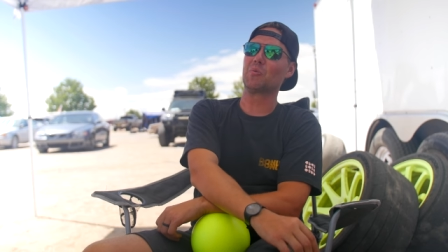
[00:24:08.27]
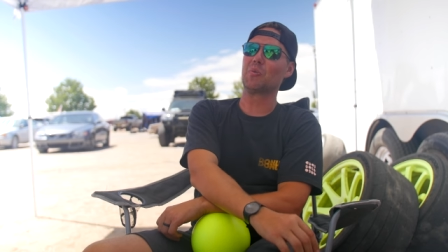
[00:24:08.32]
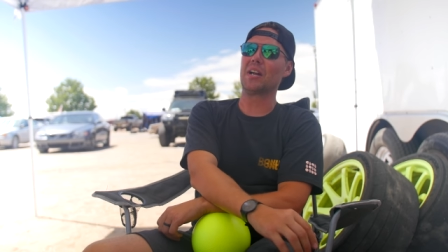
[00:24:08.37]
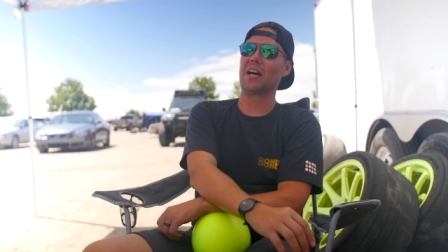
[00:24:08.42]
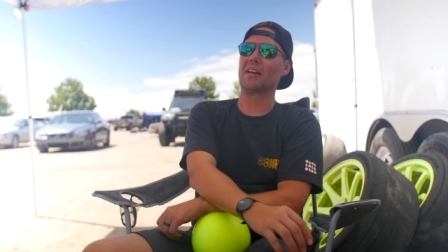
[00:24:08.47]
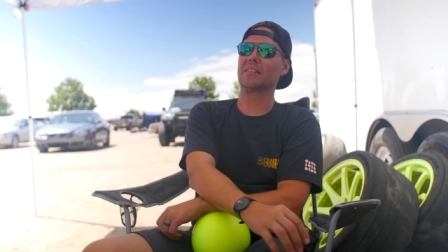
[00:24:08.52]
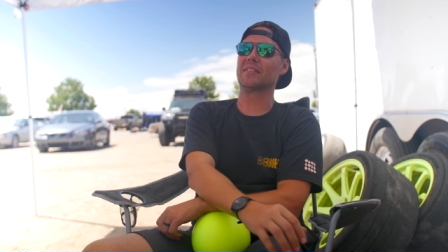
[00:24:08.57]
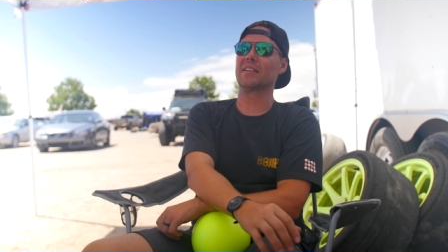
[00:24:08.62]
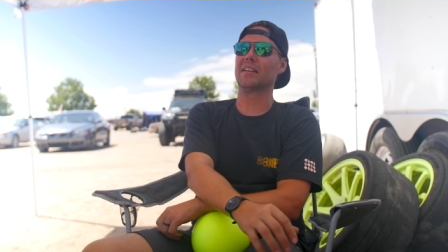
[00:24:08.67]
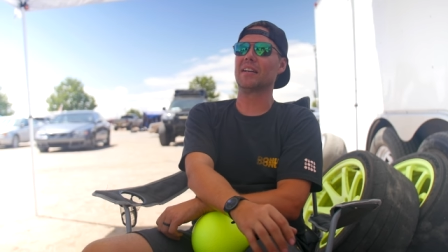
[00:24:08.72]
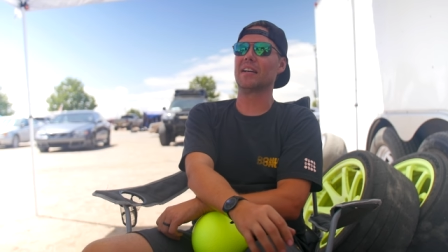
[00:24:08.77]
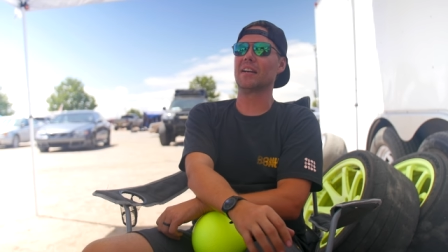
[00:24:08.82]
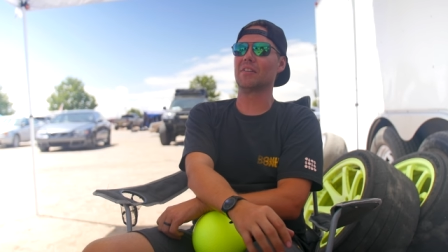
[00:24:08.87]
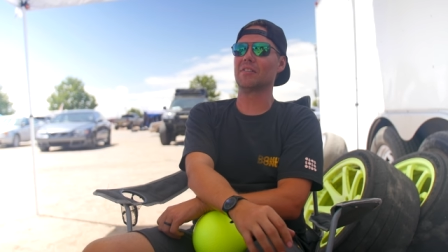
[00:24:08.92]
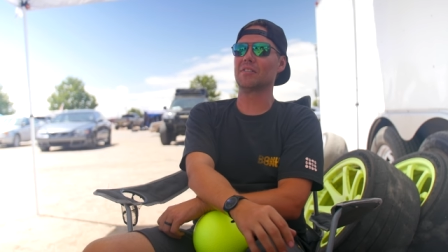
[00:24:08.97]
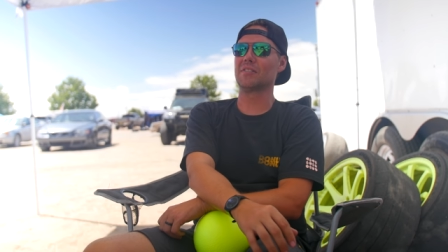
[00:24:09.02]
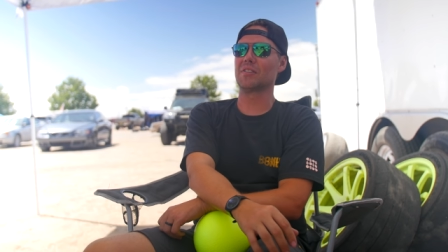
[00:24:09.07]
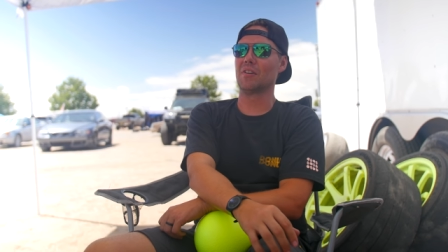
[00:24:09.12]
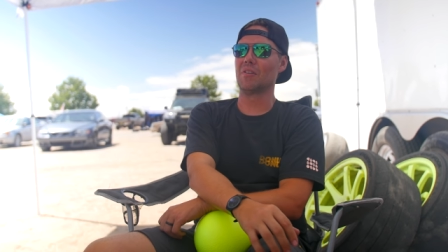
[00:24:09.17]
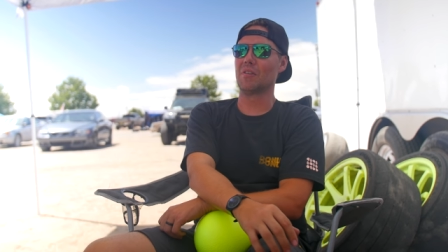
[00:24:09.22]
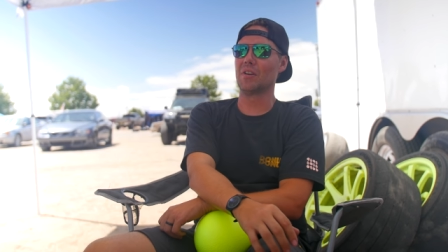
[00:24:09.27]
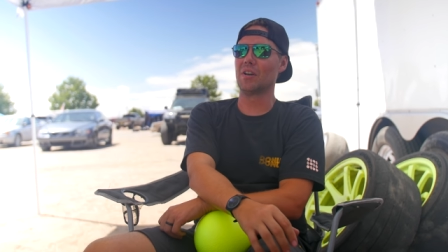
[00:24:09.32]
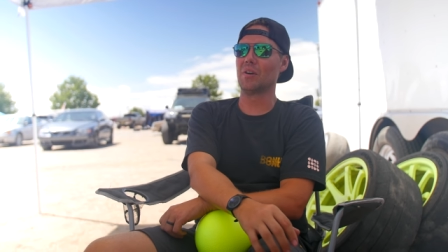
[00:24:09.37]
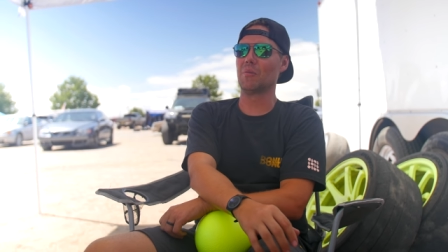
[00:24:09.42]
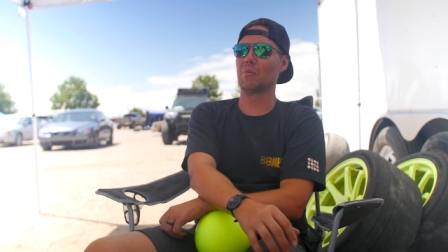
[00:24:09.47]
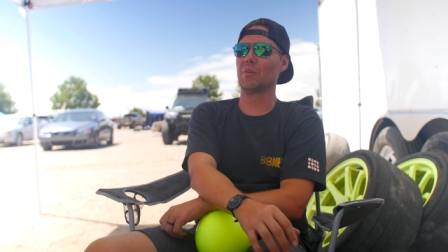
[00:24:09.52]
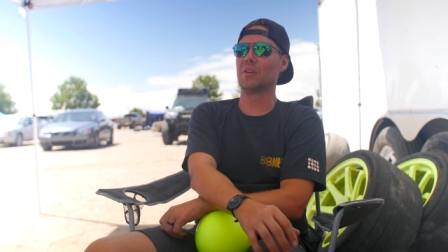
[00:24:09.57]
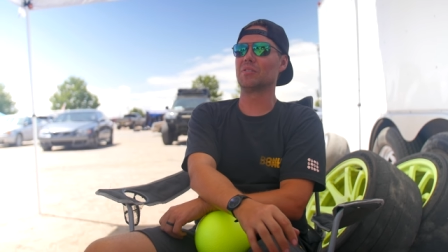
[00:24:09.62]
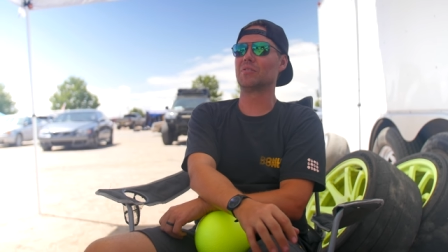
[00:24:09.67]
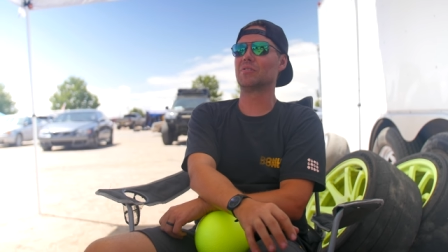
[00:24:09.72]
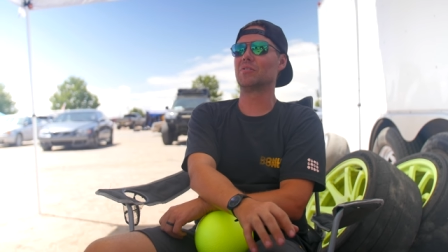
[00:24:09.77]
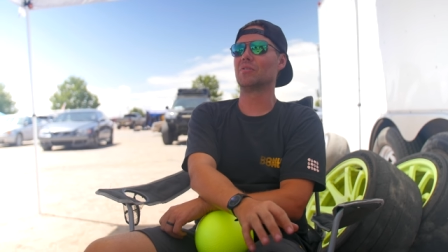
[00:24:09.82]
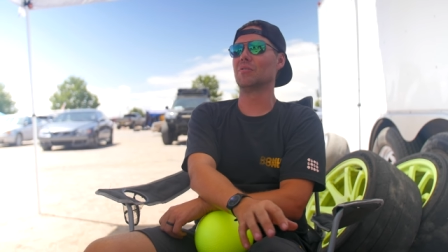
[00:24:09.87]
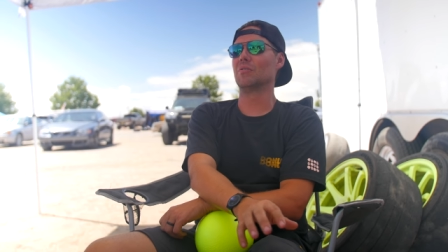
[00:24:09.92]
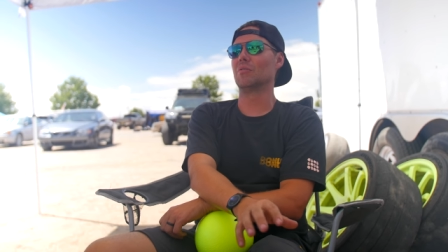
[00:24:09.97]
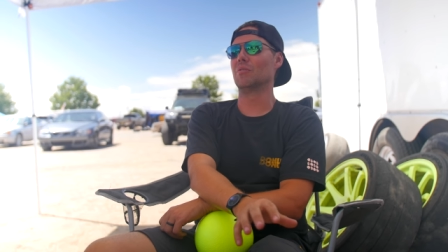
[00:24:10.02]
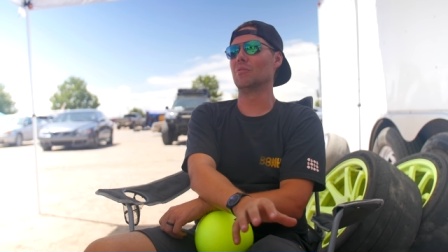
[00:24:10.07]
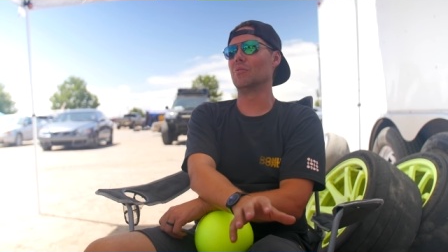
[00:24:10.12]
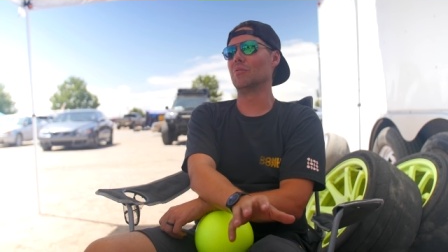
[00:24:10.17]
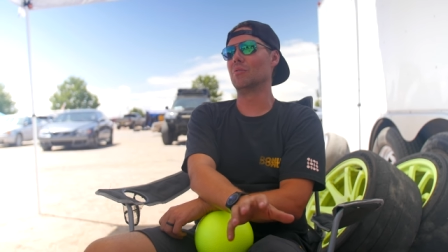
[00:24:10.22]
Went out to Arizona, went
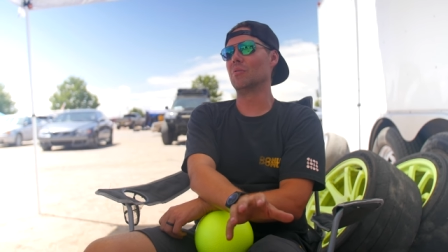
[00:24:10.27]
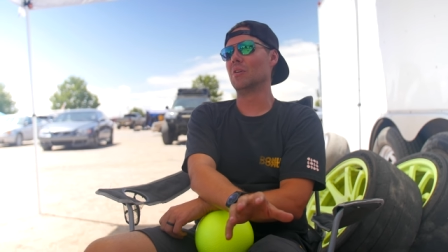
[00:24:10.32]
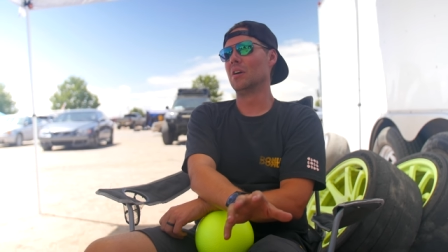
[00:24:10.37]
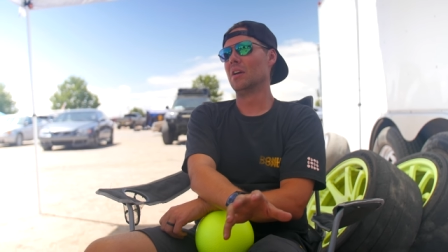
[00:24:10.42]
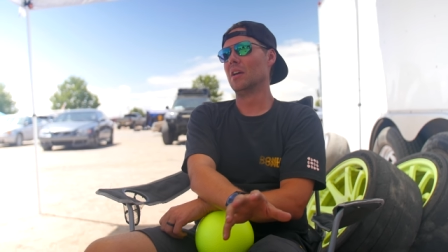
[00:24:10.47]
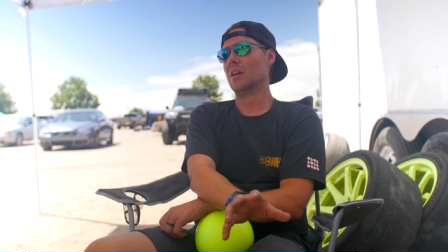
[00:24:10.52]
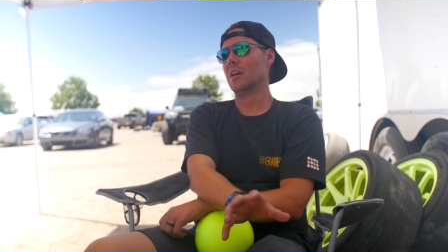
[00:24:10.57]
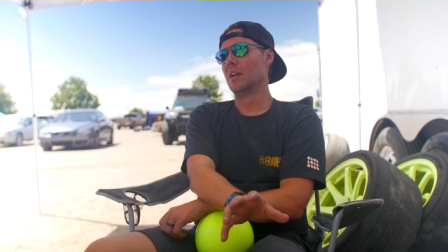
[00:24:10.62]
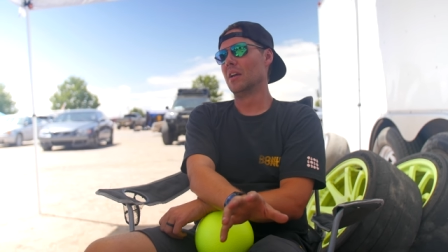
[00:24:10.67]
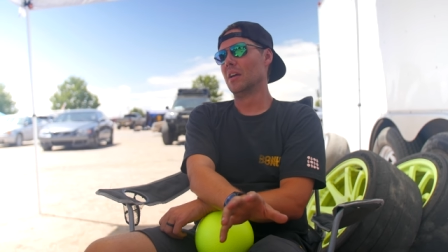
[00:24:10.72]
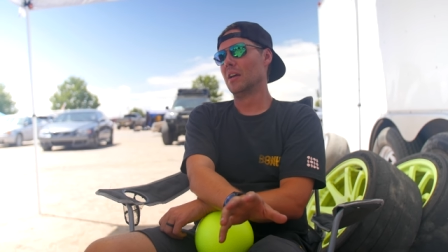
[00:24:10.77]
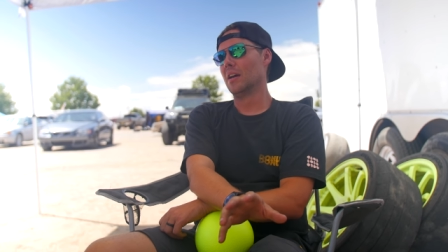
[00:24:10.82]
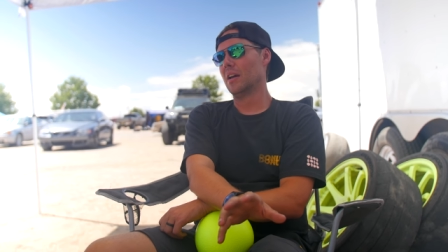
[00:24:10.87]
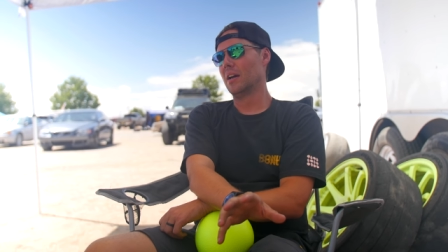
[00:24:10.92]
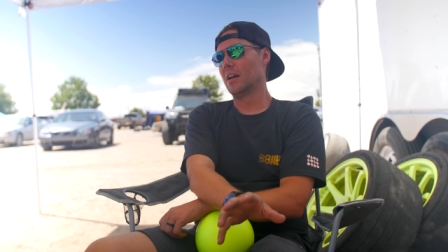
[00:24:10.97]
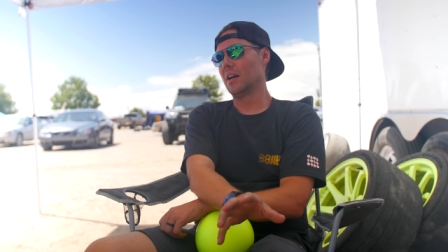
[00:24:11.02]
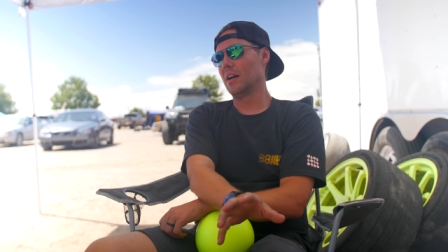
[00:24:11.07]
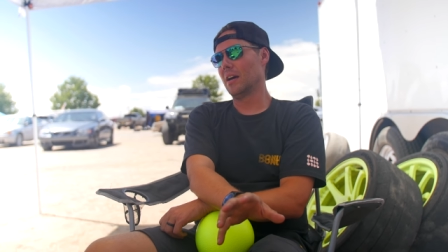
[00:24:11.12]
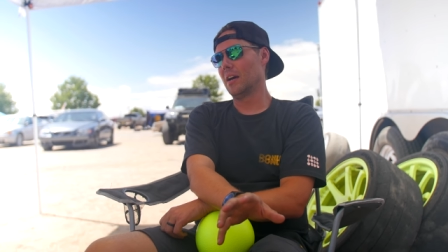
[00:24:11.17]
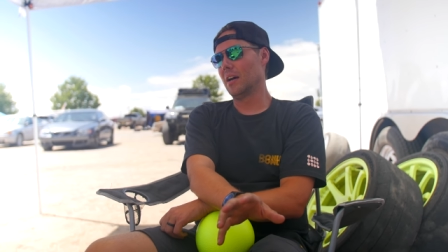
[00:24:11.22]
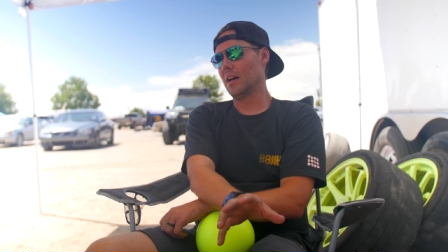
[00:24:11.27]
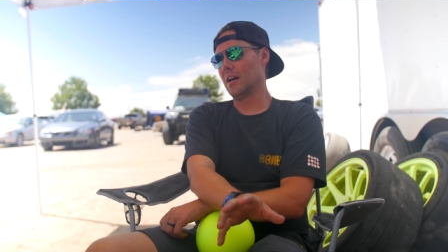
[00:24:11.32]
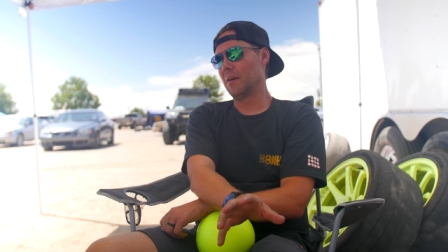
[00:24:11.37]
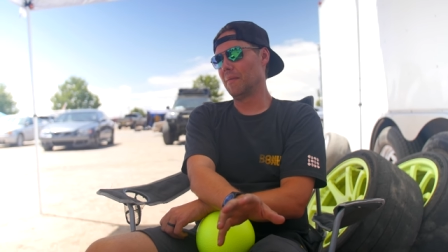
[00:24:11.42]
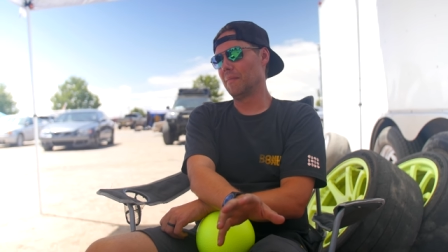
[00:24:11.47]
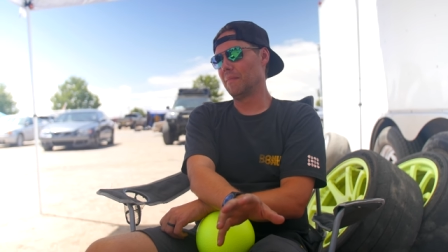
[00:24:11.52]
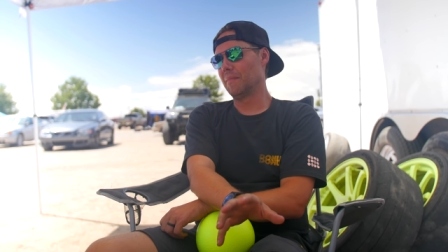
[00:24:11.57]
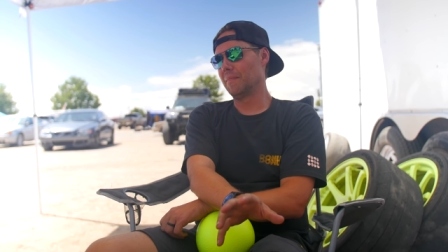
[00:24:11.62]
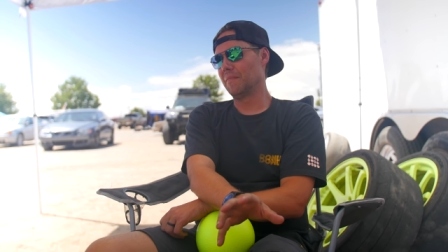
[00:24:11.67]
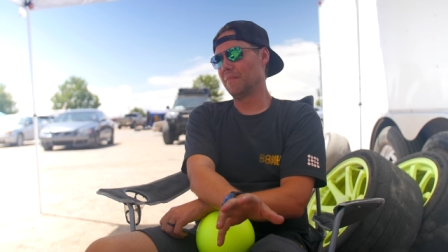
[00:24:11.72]
to um,